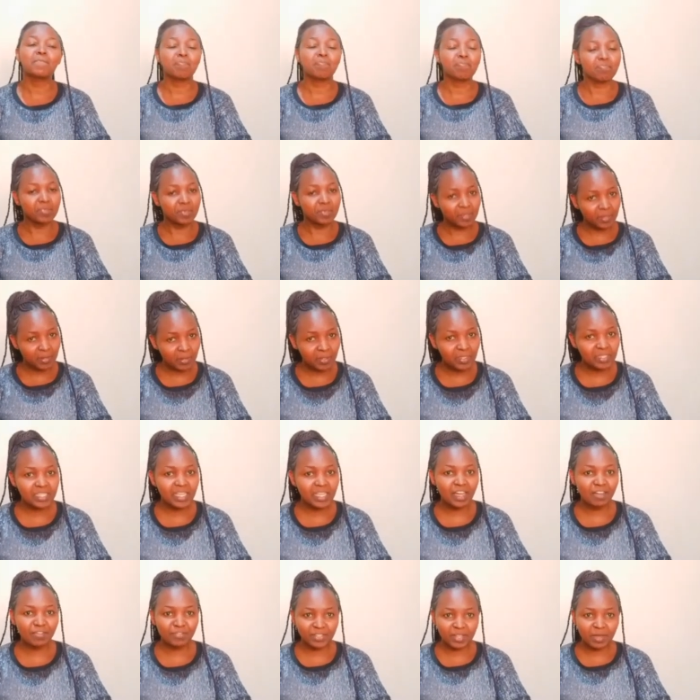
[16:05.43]
because
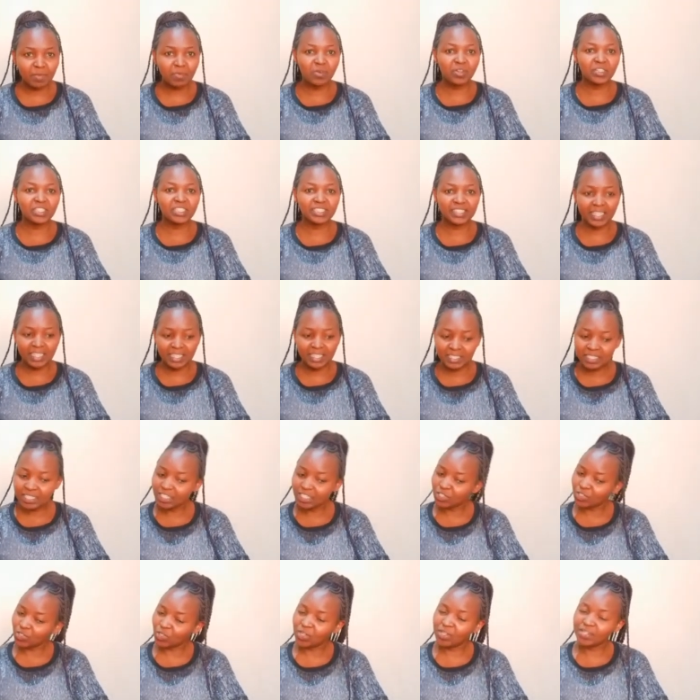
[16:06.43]
after
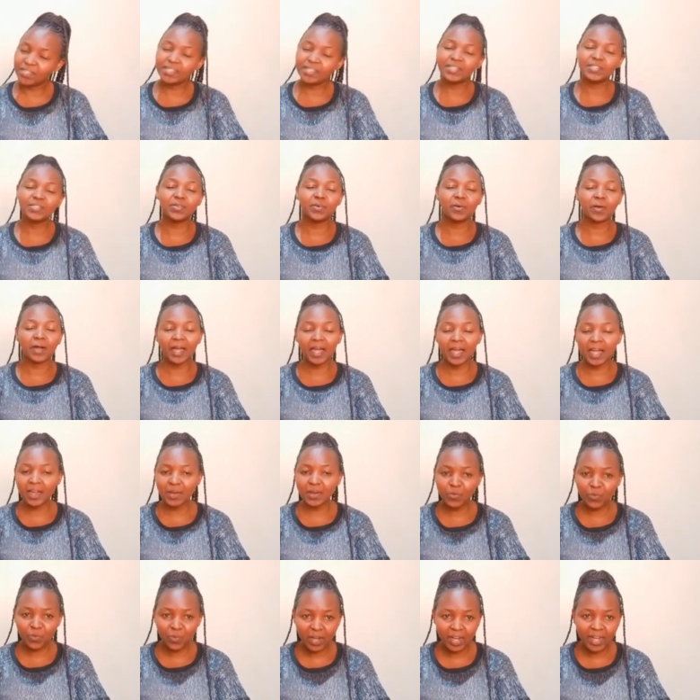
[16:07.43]
monetization, your hard
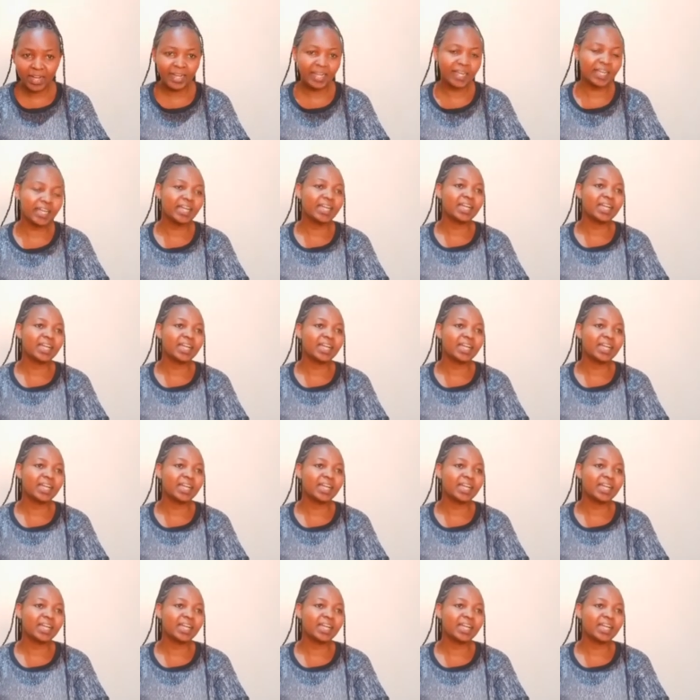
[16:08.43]
work